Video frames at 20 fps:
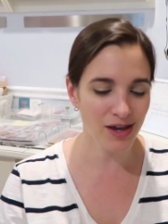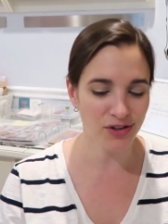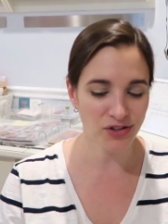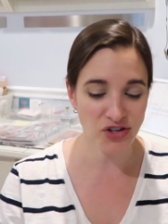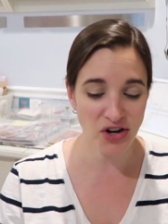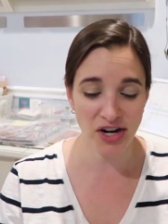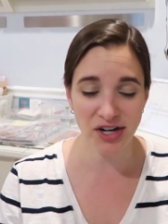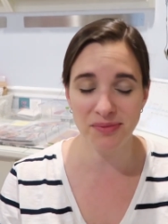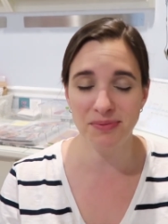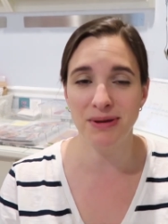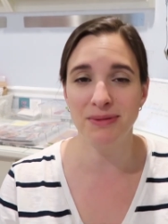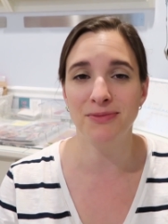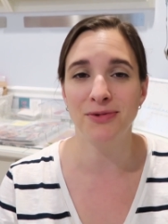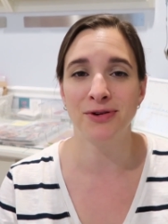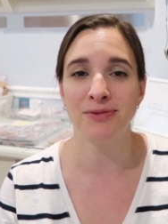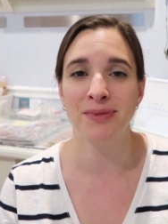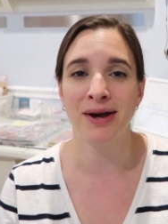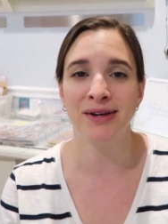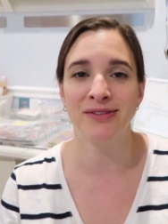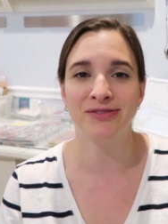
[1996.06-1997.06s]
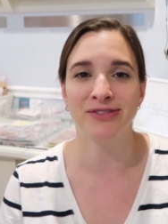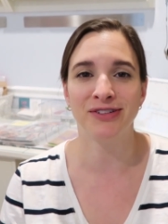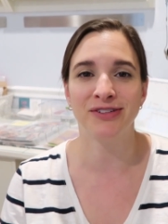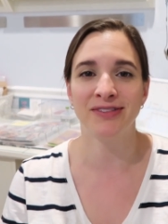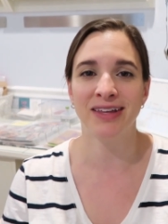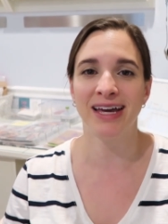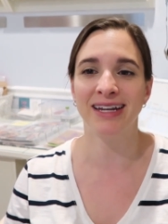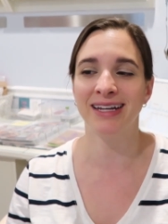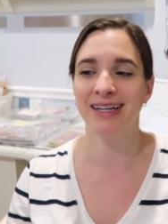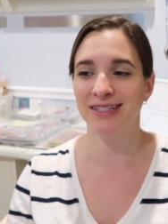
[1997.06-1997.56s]
I'll try to be more mindful
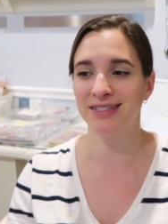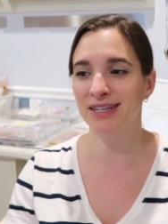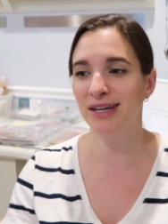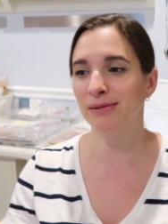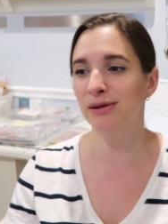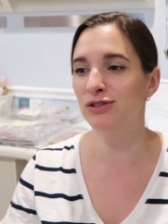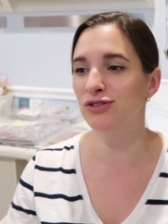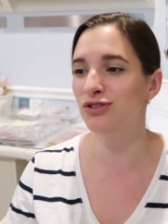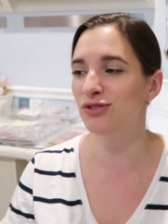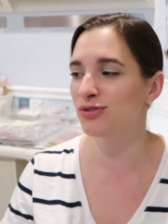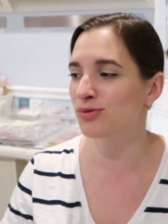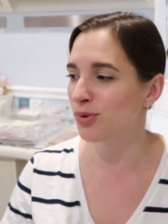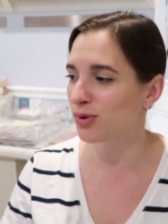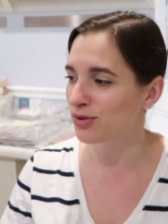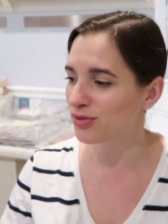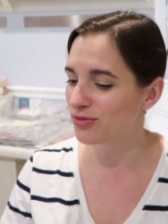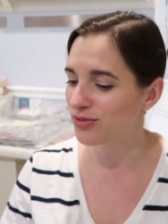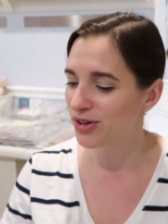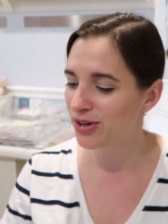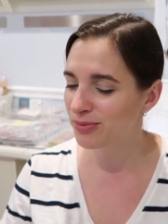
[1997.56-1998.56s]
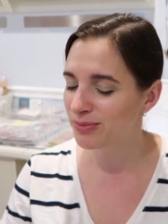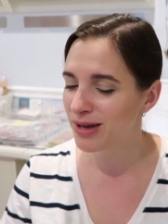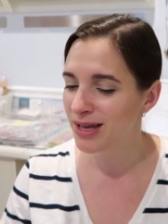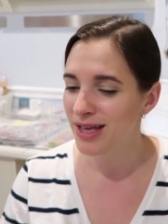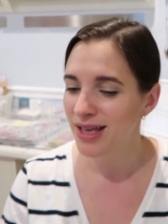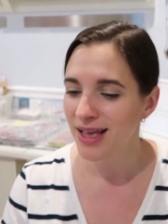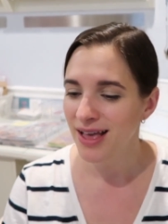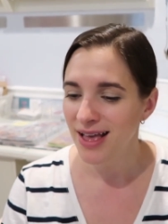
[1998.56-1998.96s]
of that next time I choose where to film.